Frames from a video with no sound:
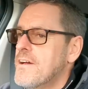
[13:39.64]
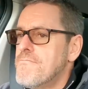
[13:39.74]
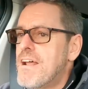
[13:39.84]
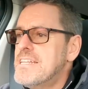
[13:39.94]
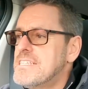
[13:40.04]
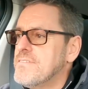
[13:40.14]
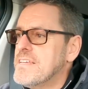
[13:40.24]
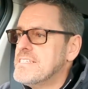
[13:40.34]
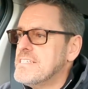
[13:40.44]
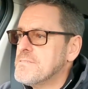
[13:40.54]

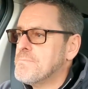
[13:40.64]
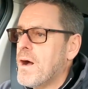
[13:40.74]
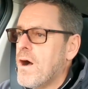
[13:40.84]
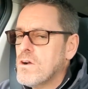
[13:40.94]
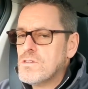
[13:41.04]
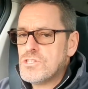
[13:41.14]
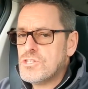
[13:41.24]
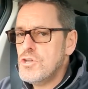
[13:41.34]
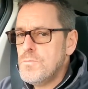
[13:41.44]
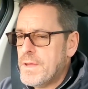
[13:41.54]
relatively easy to park,
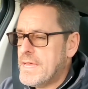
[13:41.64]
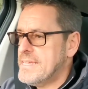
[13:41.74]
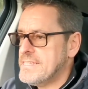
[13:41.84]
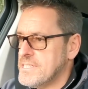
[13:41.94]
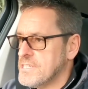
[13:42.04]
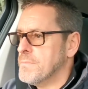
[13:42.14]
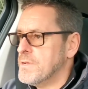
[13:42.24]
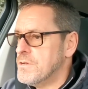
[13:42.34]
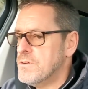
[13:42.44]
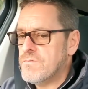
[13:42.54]
super easy to
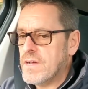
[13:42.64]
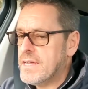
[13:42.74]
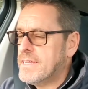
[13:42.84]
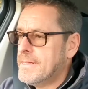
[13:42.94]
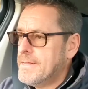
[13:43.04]
maneuver.